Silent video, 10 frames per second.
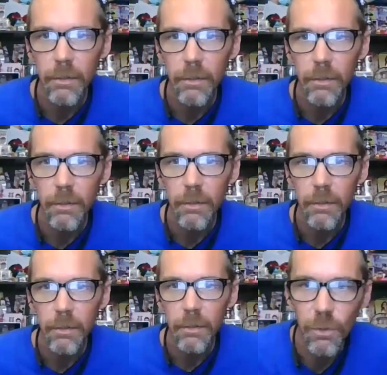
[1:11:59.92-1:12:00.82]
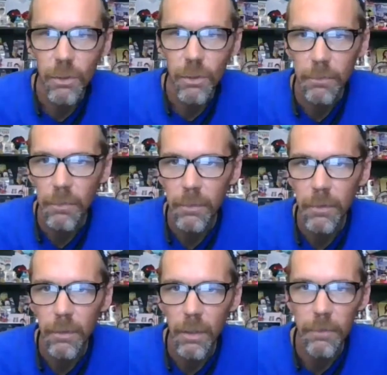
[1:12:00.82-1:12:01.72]
Definitely enjoy them.
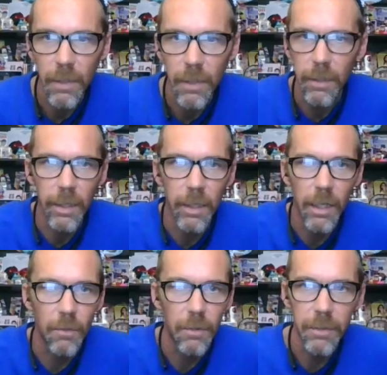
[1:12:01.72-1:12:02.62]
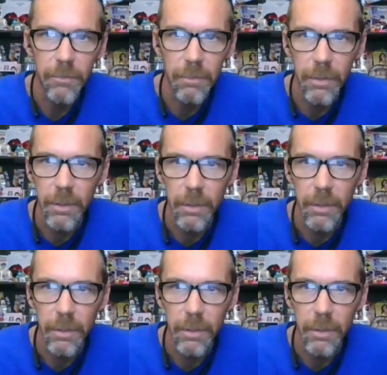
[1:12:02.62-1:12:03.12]
Love getting to hang out with everybody.